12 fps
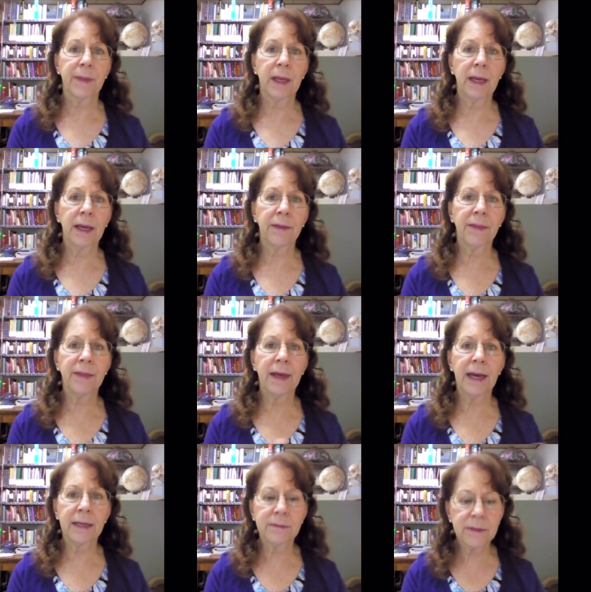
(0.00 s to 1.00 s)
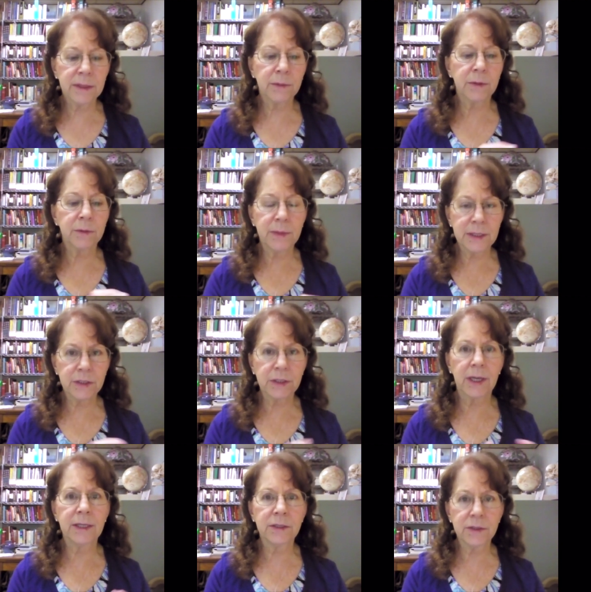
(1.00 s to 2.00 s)
and that there would be
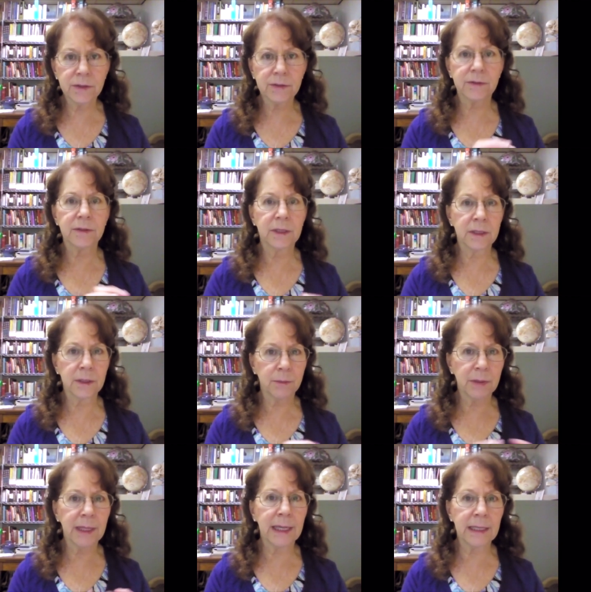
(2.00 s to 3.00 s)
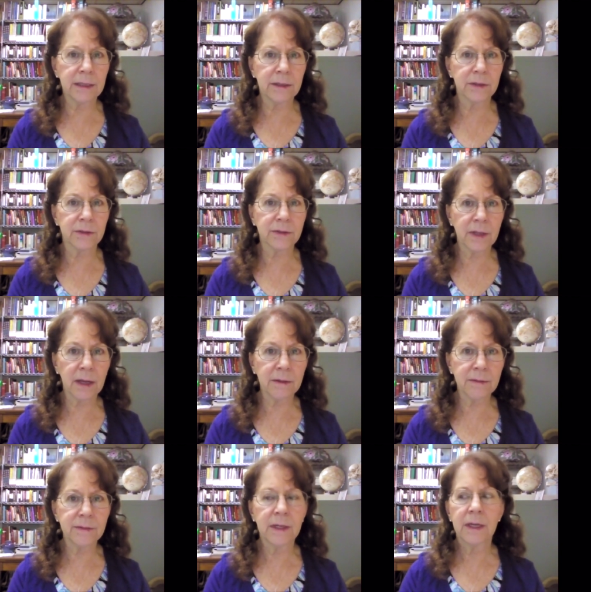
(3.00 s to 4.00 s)
changes in the planet herself